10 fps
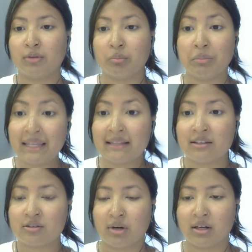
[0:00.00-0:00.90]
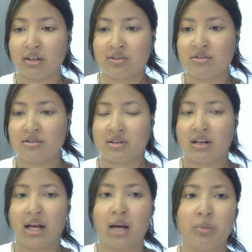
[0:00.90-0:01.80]
meeting these regulations is going
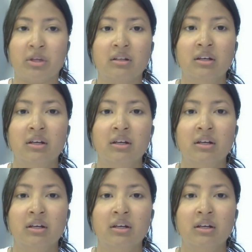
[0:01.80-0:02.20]
to happen.